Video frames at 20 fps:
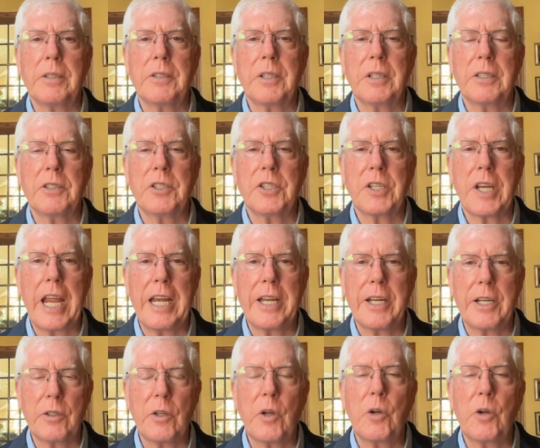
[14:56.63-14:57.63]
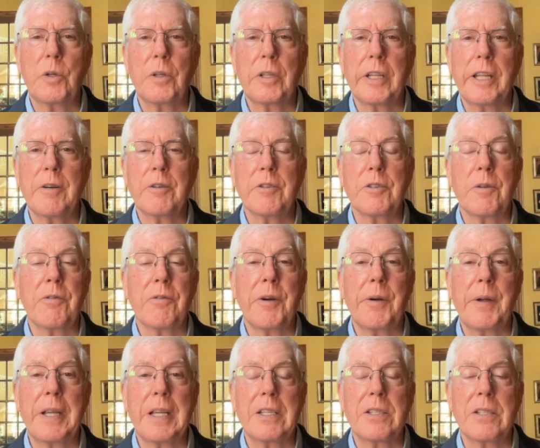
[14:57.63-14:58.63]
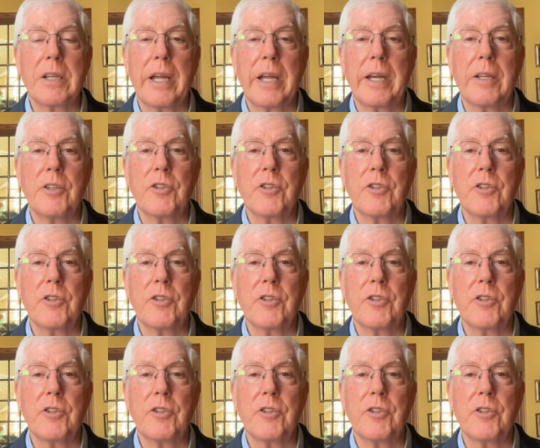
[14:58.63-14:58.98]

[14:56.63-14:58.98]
state and local leaders are very excited.